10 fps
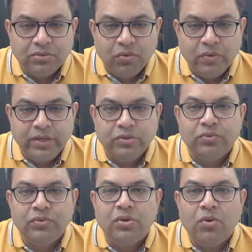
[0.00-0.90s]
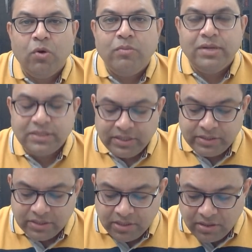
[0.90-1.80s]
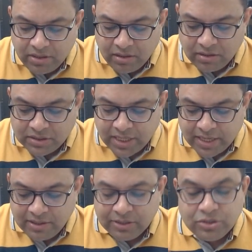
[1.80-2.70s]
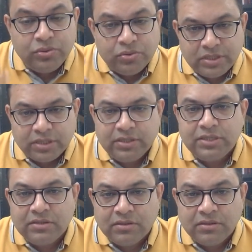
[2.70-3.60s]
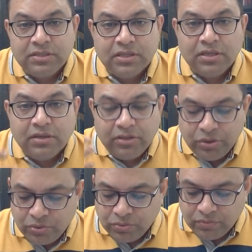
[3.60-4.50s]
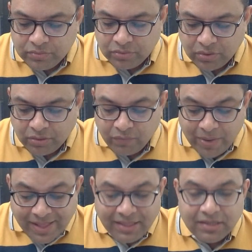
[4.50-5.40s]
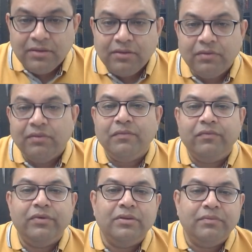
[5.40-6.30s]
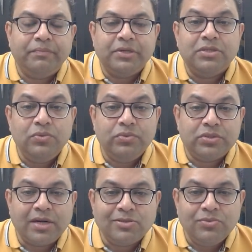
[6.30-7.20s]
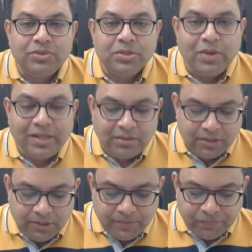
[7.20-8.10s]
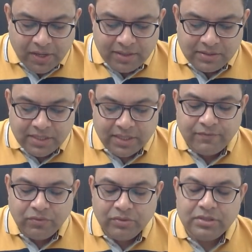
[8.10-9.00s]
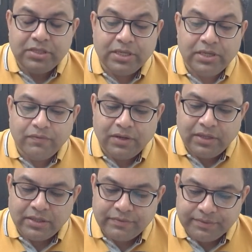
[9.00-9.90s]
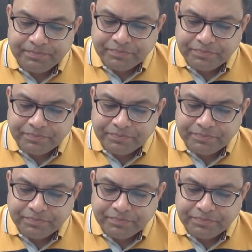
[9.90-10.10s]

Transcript: go into homelessness. Uh, second is due to sickness. Third is due to uh, wealth. Uh, person lo starts losing wealth. And second, fourth is decay of relatives.